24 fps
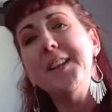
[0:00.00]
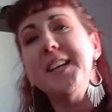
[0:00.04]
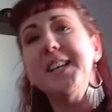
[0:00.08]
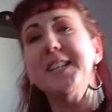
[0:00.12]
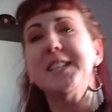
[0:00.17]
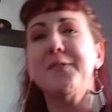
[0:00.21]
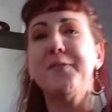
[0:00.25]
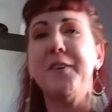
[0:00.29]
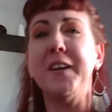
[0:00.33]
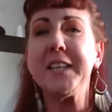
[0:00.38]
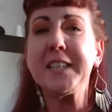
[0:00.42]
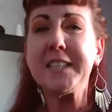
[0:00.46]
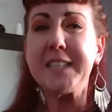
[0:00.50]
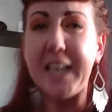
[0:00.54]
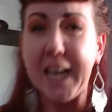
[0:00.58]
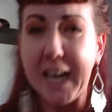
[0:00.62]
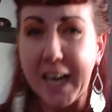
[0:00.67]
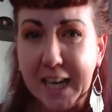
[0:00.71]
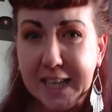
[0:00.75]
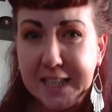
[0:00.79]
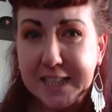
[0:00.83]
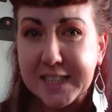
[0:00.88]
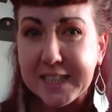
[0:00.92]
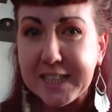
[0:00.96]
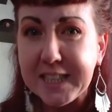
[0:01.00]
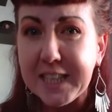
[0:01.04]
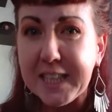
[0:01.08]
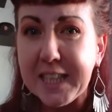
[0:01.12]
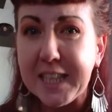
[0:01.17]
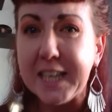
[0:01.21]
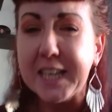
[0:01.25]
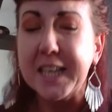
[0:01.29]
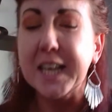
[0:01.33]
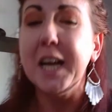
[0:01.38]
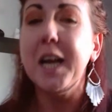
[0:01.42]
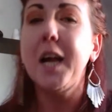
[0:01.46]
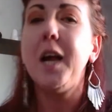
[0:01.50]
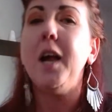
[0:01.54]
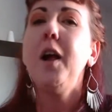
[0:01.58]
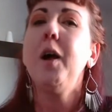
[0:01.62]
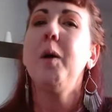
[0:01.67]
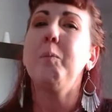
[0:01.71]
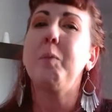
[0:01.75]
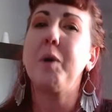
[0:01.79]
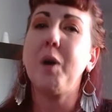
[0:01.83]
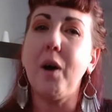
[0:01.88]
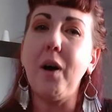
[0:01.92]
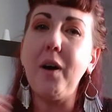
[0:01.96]
That's fantastic.
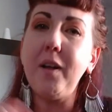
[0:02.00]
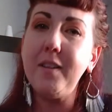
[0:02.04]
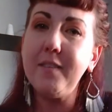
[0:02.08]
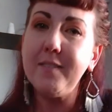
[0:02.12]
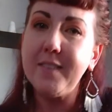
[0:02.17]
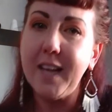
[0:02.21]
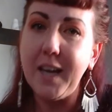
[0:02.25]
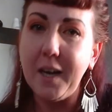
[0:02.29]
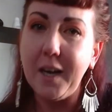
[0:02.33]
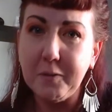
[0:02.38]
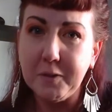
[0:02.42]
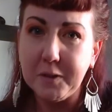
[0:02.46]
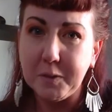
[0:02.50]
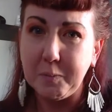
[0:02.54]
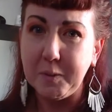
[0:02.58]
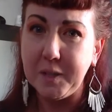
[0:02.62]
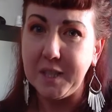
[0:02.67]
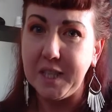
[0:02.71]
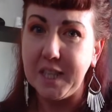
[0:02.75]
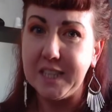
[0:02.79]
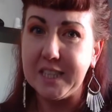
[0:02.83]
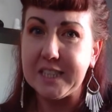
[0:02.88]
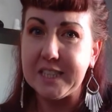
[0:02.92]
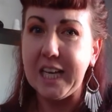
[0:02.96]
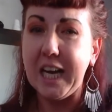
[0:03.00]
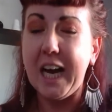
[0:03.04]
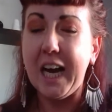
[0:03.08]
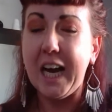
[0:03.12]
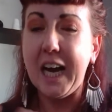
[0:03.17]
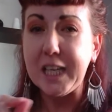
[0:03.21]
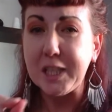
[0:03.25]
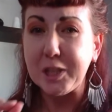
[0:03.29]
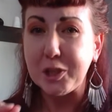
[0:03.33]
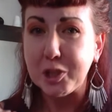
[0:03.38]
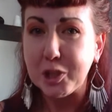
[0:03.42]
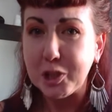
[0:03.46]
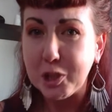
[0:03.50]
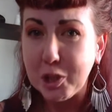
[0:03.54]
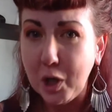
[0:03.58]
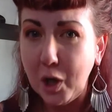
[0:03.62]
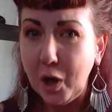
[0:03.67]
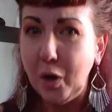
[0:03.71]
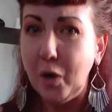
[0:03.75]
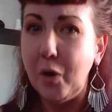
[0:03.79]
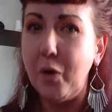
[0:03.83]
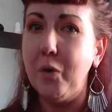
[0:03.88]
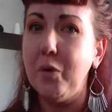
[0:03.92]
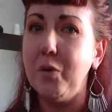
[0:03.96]
But all of that was because I
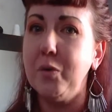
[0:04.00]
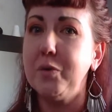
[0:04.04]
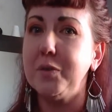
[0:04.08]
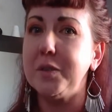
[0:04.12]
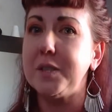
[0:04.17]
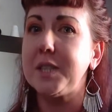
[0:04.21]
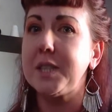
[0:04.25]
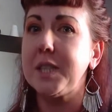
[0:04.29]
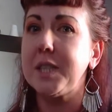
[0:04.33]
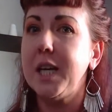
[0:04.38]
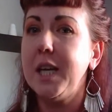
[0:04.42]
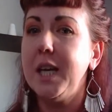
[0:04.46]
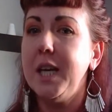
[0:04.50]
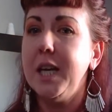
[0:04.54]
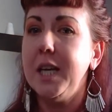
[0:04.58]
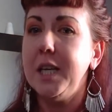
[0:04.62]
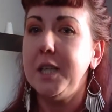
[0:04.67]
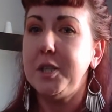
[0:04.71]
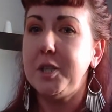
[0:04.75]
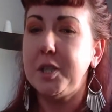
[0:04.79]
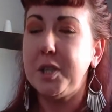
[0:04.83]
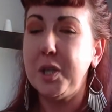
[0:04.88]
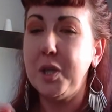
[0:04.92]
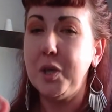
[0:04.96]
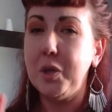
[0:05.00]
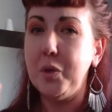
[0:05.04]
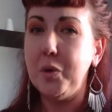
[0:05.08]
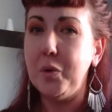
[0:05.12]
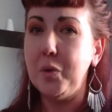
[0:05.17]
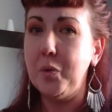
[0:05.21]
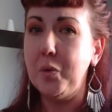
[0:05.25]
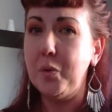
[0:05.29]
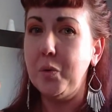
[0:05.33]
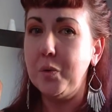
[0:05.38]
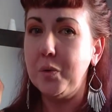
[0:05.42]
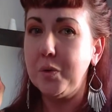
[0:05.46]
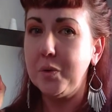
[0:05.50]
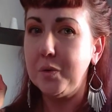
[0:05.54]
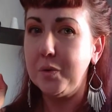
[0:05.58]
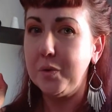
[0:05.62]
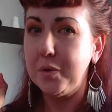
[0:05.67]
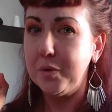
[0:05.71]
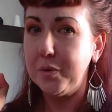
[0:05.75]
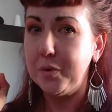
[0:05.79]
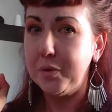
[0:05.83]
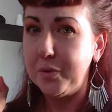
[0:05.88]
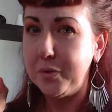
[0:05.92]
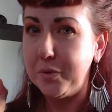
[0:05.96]
chose to
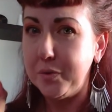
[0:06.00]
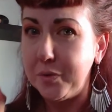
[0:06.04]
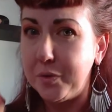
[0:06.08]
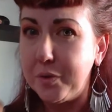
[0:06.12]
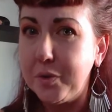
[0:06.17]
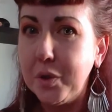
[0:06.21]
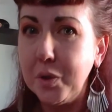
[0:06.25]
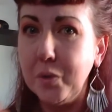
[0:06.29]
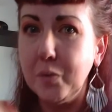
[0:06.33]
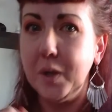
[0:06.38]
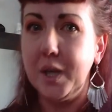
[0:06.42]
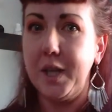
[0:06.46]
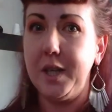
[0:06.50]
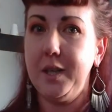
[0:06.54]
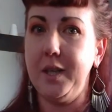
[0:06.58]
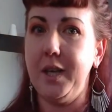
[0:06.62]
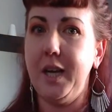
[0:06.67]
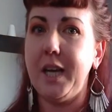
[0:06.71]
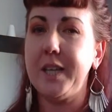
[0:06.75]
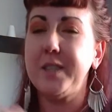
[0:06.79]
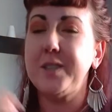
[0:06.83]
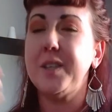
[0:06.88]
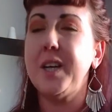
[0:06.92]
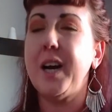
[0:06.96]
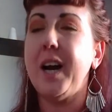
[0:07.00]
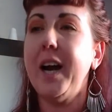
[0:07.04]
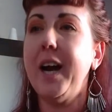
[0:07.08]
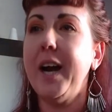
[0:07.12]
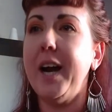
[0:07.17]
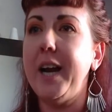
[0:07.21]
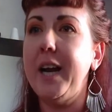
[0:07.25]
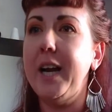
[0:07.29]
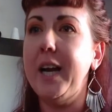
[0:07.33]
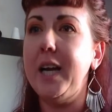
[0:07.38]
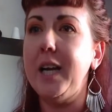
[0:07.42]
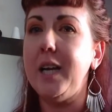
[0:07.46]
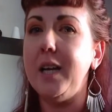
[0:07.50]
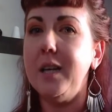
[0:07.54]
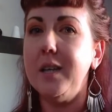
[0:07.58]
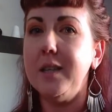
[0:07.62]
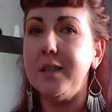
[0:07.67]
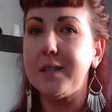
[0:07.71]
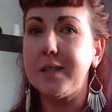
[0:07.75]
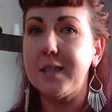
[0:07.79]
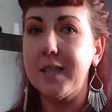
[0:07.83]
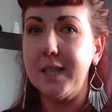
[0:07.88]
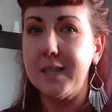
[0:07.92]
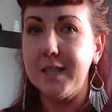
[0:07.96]
do it. I I
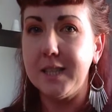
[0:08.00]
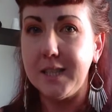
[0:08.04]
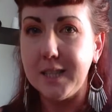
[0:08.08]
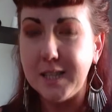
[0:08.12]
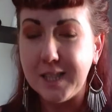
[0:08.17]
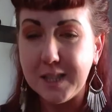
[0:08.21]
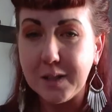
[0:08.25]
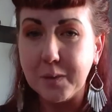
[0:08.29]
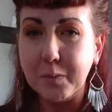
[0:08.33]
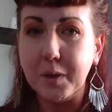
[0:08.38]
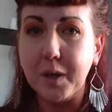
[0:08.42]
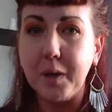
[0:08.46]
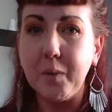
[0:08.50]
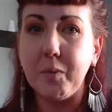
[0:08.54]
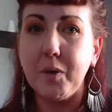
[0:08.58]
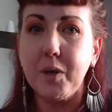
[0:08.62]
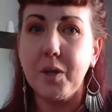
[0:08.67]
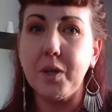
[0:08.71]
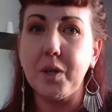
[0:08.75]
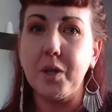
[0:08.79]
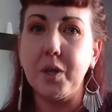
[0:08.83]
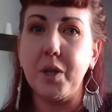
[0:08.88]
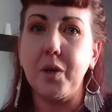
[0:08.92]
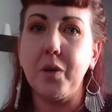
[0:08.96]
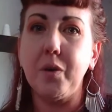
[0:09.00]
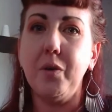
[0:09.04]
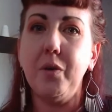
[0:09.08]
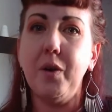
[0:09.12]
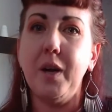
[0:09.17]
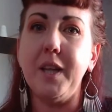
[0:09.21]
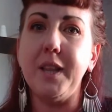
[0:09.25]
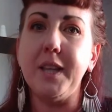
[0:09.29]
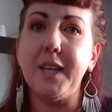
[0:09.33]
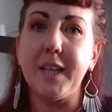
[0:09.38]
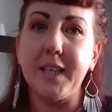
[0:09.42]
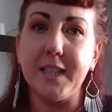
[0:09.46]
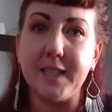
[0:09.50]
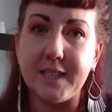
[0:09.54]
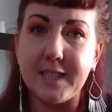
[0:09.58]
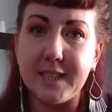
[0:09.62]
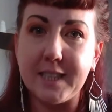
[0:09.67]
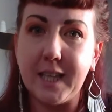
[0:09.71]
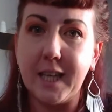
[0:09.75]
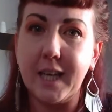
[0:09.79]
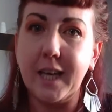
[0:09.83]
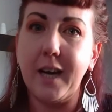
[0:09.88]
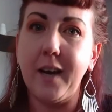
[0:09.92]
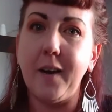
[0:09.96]
said this is what I want to do and then I
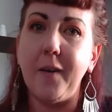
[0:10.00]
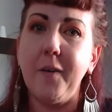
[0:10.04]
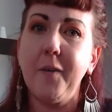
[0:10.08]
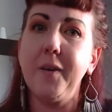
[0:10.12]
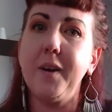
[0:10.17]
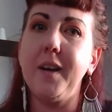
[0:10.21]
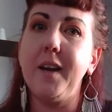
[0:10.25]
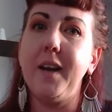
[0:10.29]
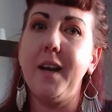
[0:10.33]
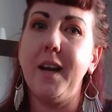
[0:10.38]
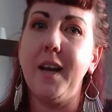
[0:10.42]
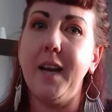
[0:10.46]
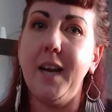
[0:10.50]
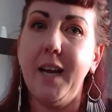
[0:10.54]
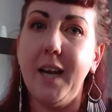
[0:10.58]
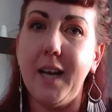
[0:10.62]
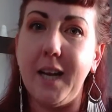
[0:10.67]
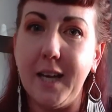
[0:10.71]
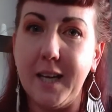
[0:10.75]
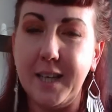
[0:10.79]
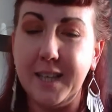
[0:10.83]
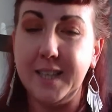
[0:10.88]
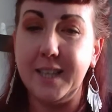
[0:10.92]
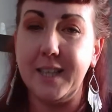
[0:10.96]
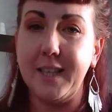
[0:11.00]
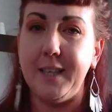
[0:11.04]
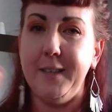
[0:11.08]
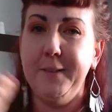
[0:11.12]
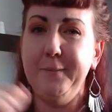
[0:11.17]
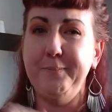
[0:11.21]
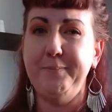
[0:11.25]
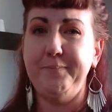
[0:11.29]
set out and I did it.